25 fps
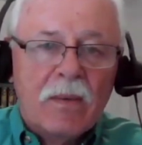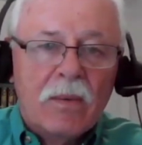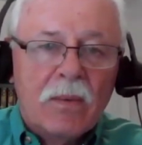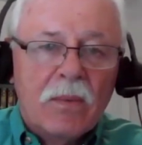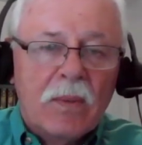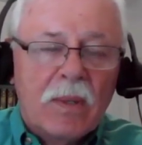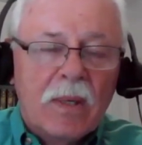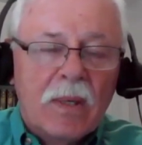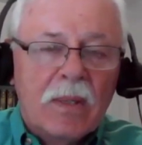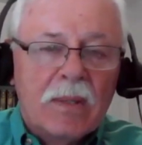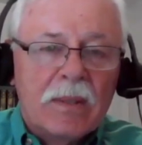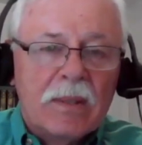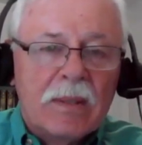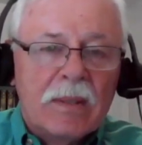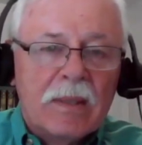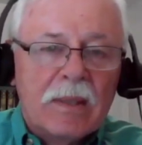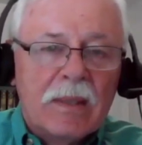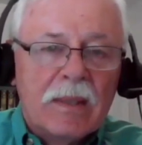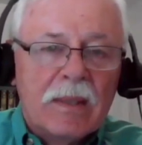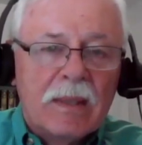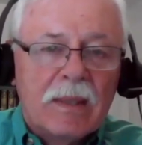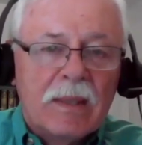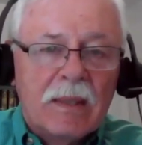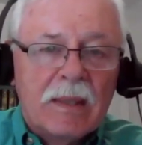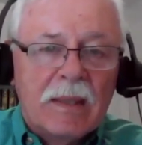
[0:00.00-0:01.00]
Well,
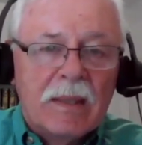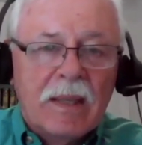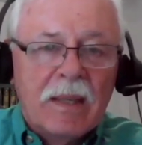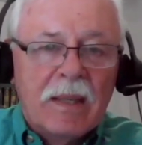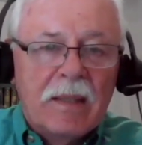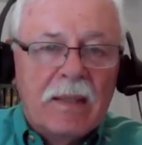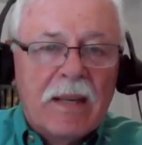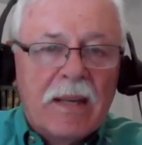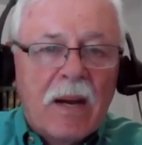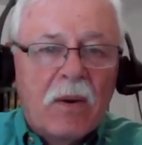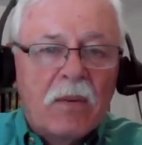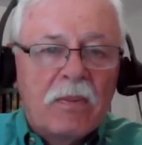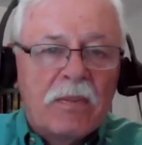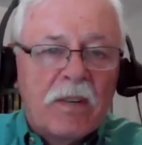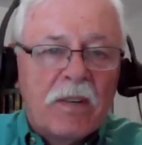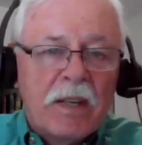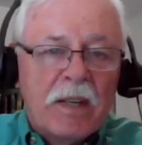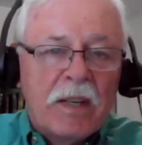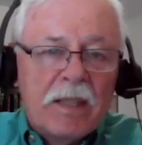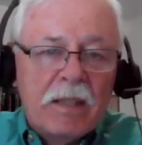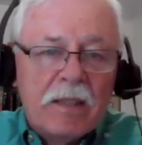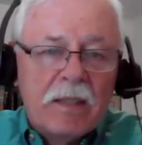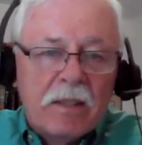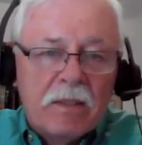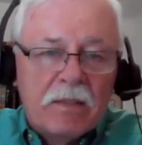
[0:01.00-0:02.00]
they're now
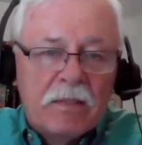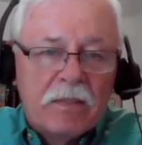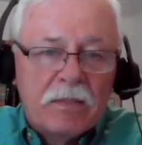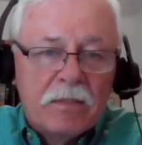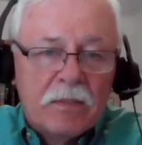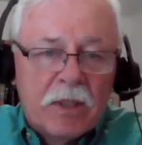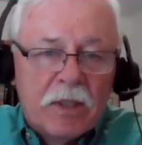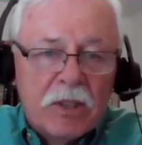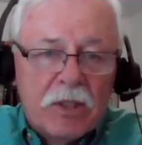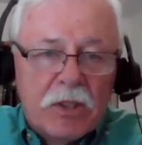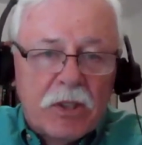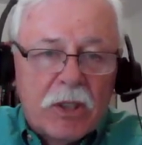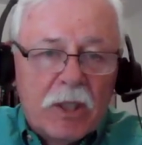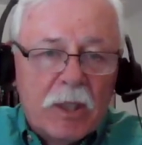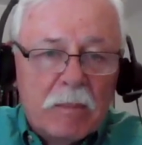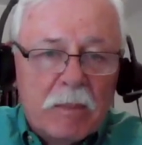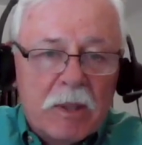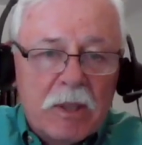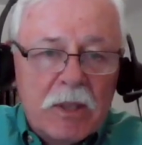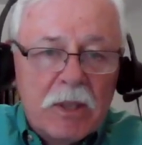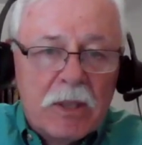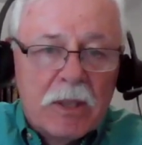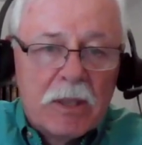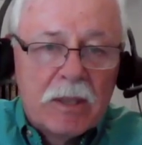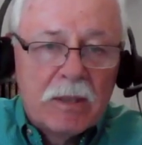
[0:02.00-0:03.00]
fighting the, the
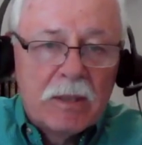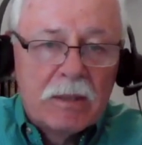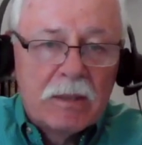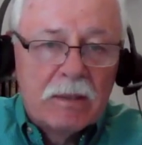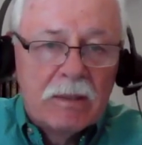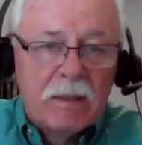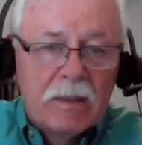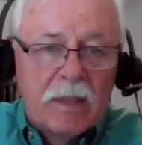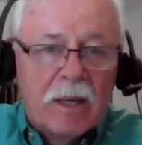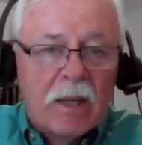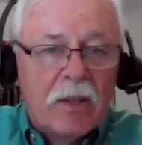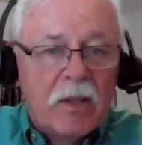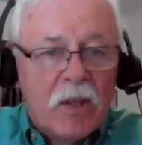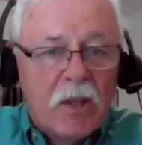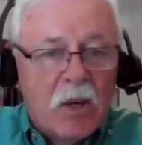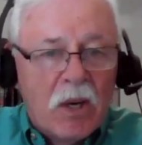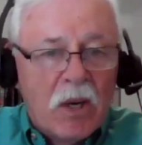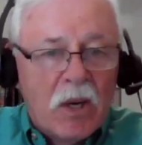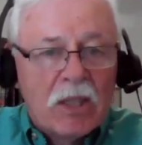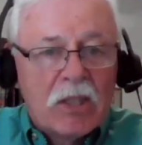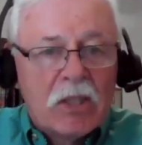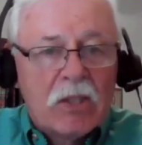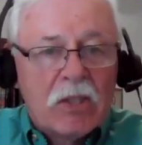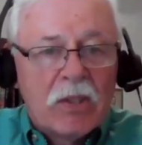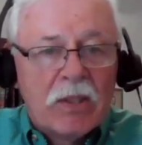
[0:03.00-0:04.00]
Germans and the
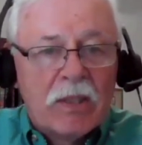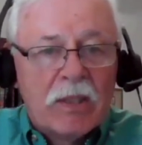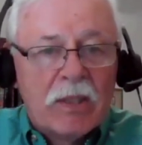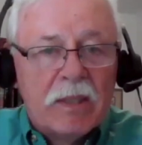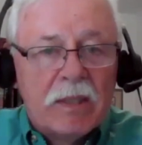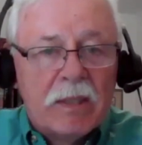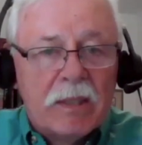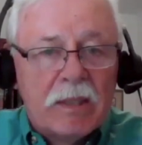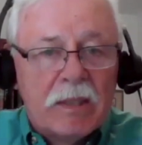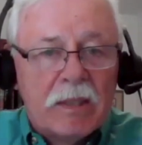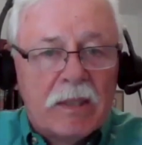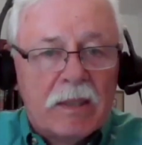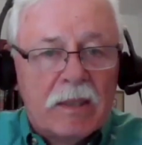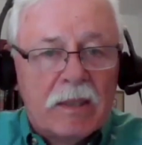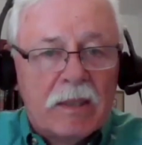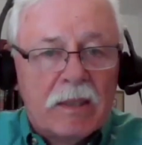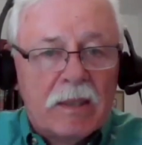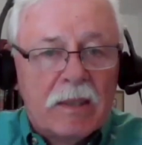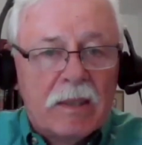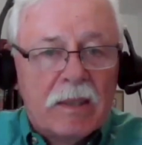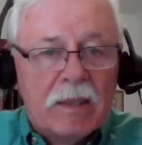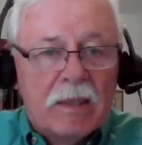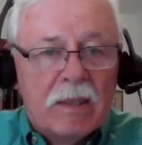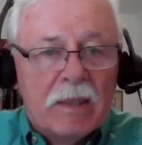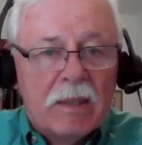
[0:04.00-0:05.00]
Austrians,
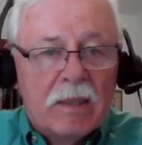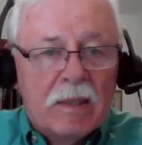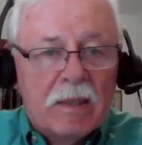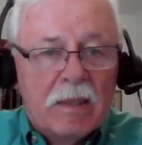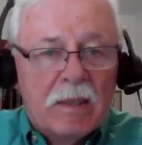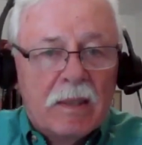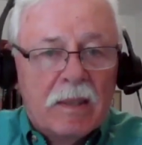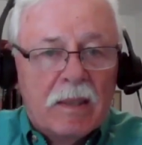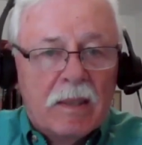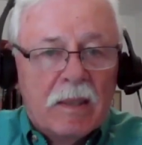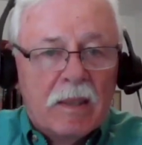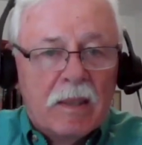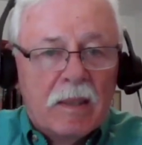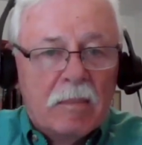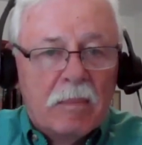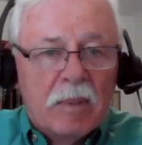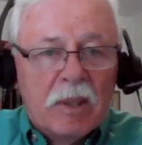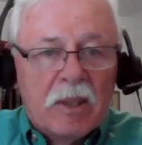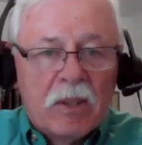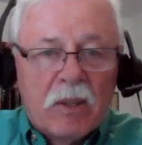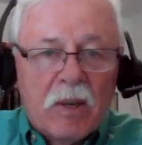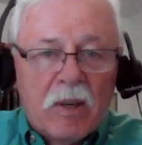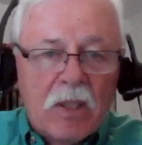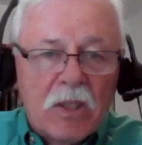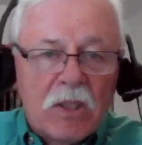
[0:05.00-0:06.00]

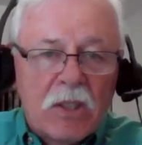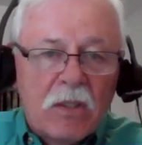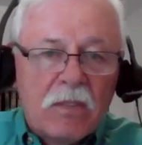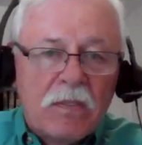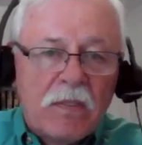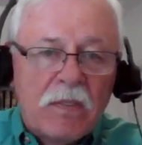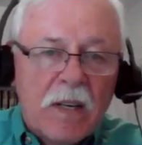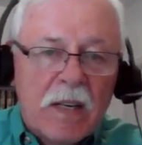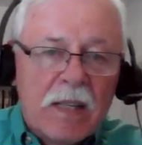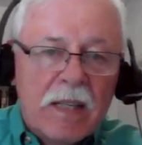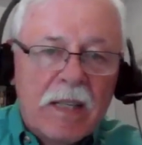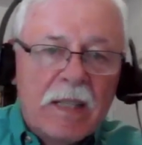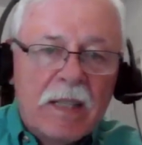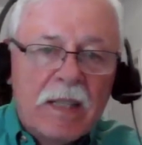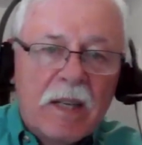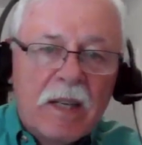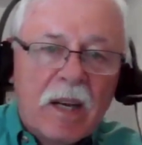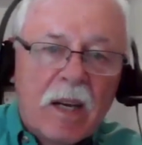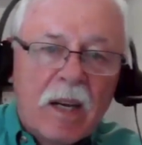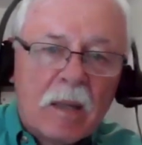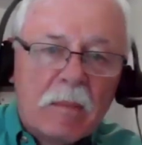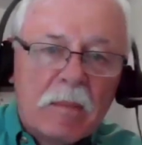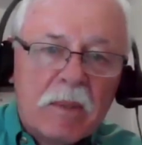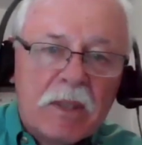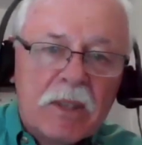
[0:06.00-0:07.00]
but they're also fighting the
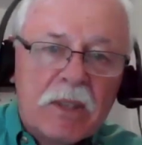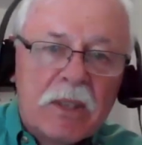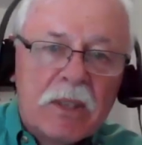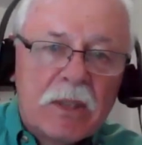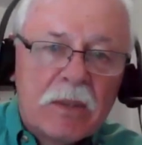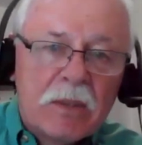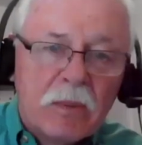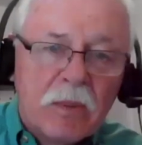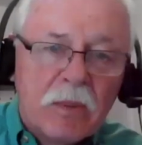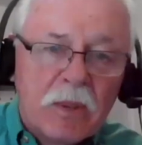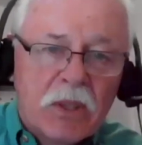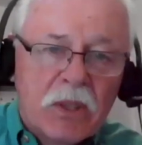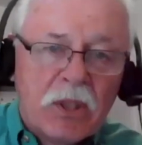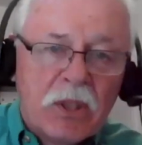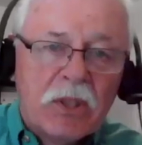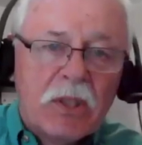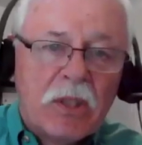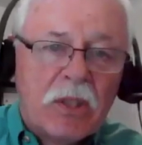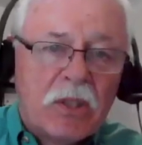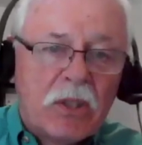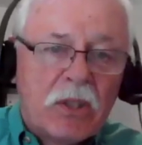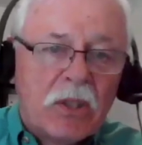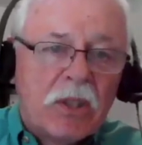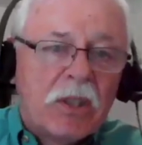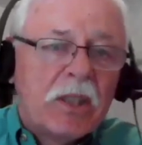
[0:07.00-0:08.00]
Ottomans, which are
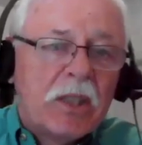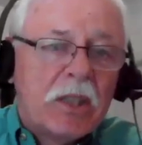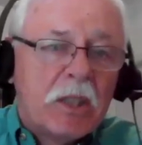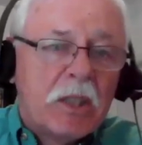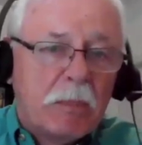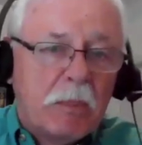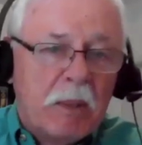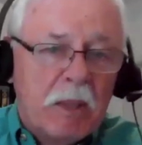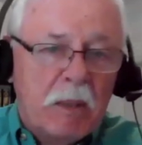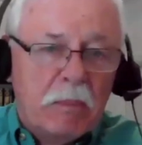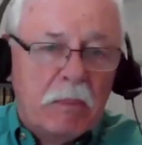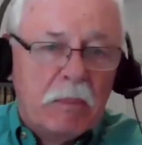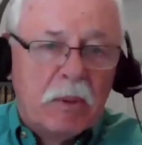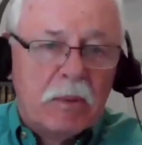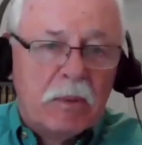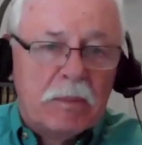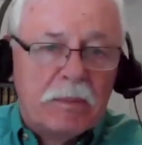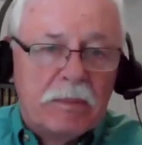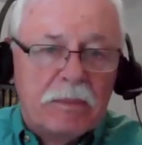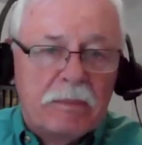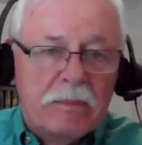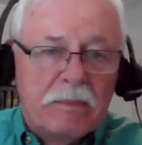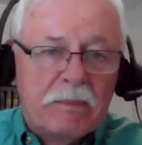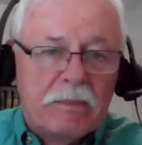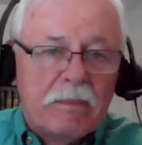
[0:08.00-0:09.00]
the Turkish people.
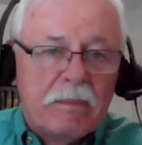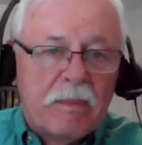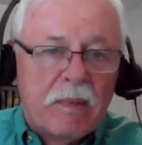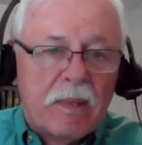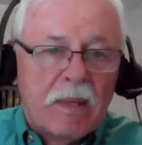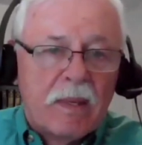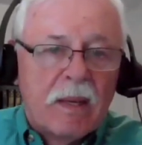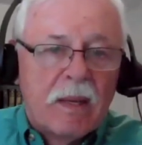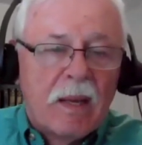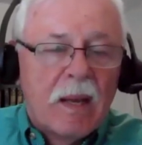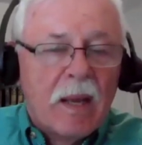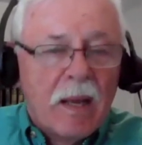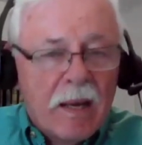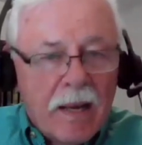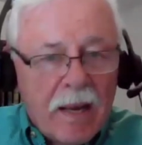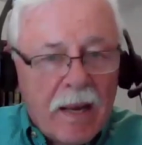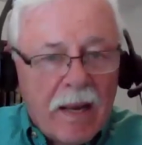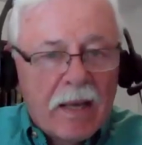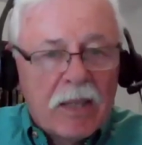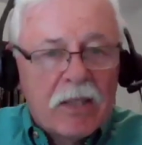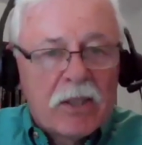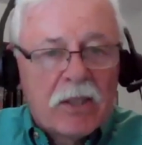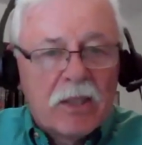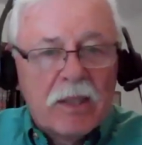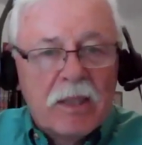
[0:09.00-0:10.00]
And
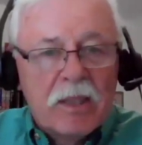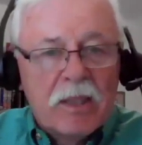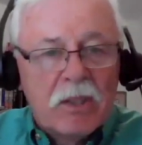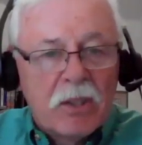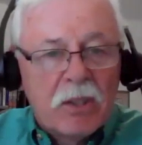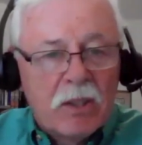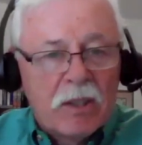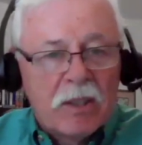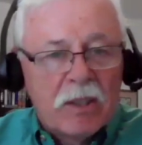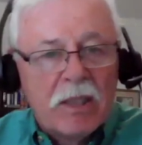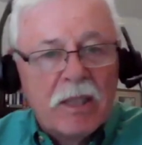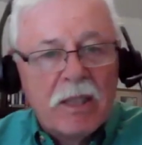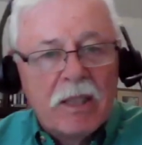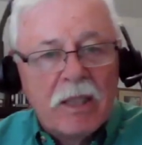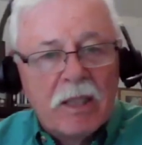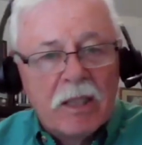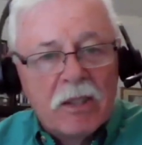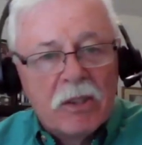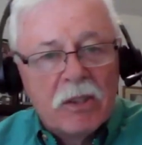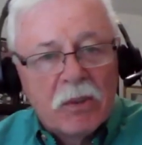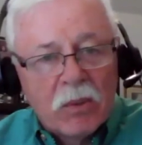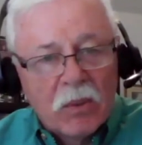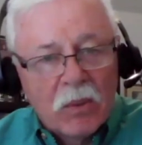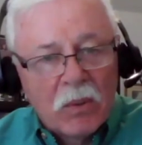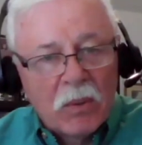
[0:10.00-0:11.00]
actually, Turkey
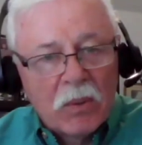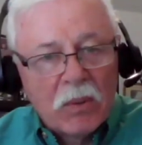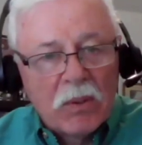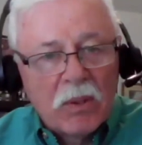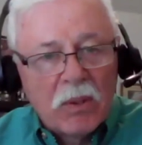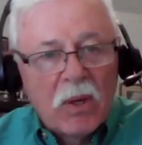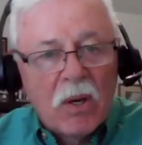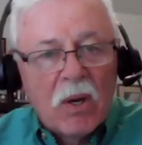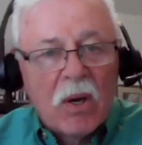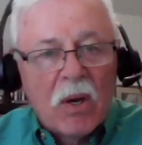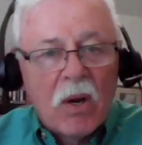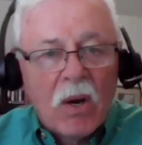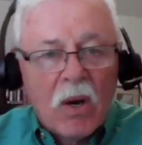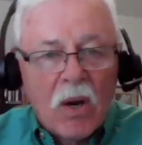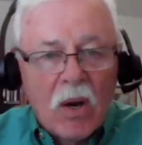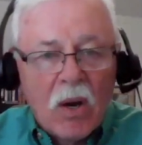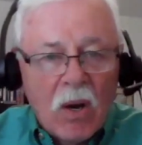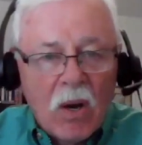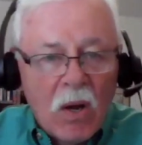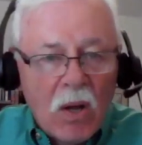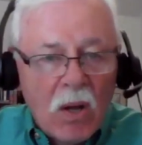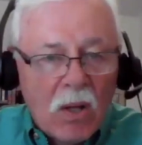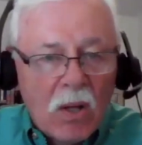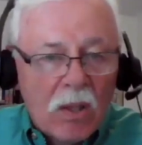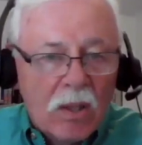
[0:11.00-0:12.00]
controlled
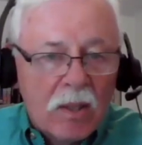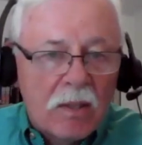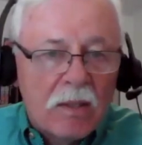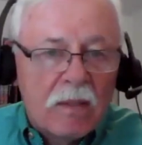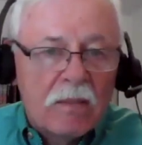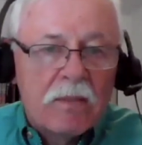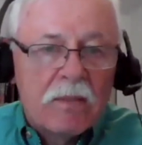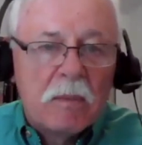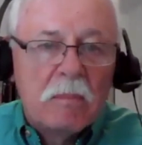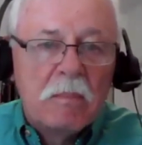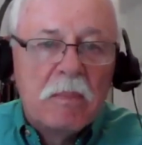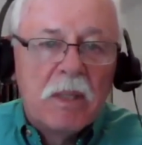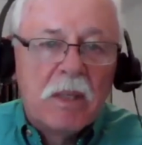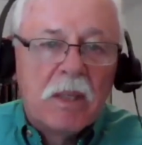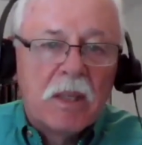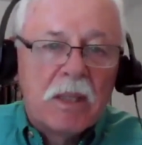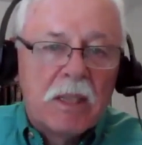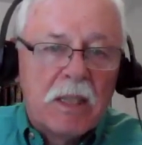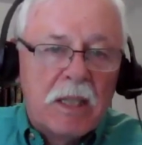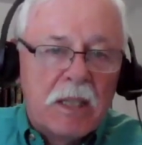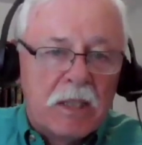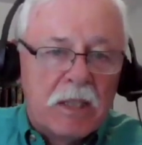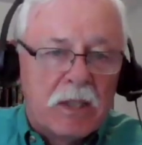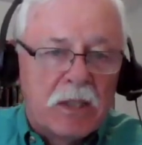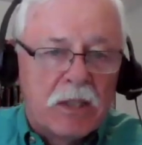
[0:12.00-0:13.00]
all of the Middle
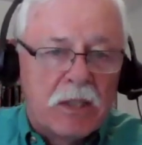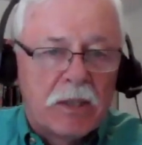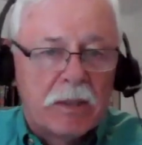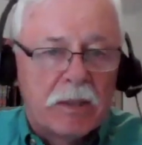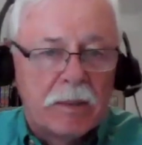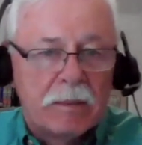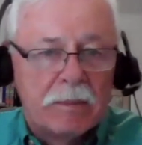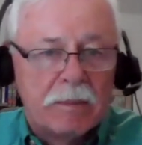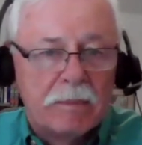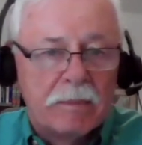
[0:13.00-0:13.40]
East.